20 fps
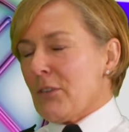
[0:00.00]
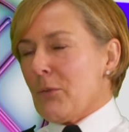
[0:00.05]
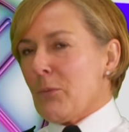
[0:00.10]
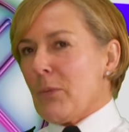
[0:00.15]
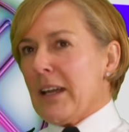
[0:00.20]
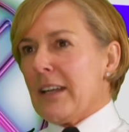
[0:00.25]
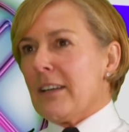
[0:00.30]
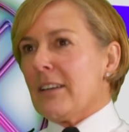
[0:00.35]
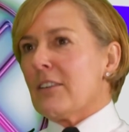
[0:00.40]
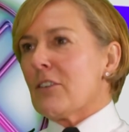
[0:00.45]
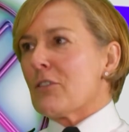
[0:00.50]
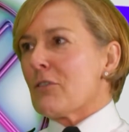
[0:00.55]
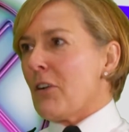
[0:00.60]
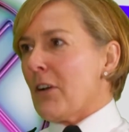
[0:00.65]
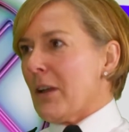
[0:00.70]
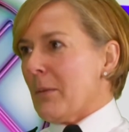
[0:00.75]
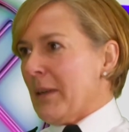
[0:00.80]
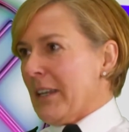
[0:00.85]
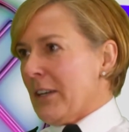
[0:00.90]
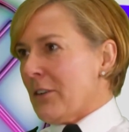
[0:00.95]
And when
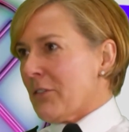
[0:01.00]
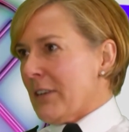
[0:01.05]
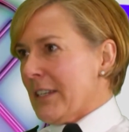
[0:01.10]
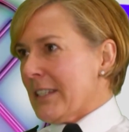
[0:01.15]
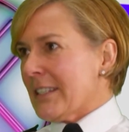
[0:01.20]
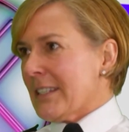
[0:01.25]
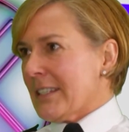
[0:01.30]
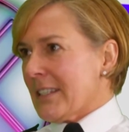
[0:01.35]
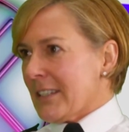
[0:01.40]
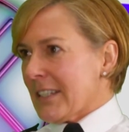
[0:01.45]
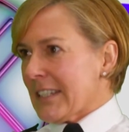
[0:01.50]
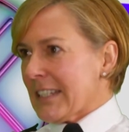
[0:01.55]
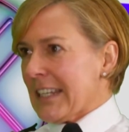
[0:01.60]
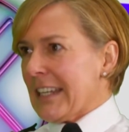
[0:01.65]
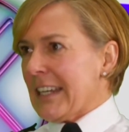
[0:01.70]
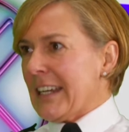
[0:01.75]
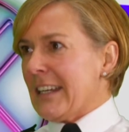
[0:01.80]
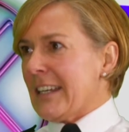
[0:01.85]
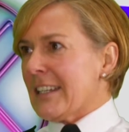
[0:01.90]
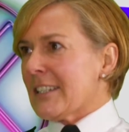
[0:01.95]
crime increases are
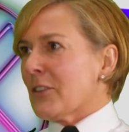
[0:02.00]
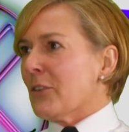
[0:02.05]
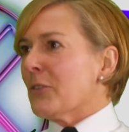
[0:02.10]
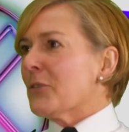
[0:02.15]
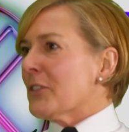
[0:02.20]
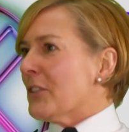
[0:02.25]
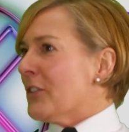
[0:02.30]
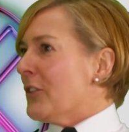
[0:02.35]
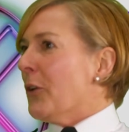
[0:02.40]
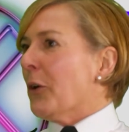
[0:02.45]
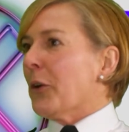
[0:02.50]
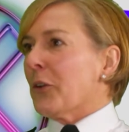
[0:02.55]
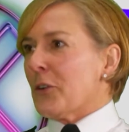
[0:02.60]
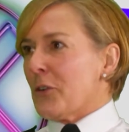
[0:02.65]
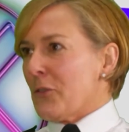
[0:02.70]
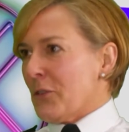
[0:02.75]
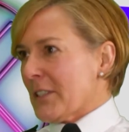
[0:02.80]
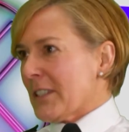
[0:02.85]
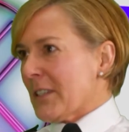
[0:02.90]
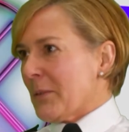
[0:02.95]
seen, it's often not
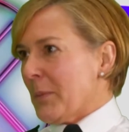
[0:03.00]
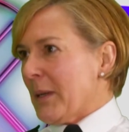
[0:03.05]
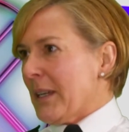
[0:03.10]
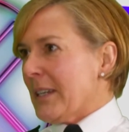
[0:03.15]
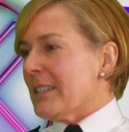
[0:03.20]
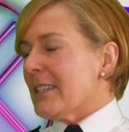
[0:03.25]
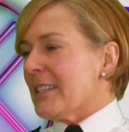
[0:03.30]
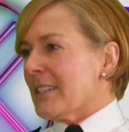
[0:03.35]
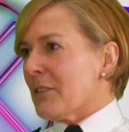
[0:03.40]
across the piece.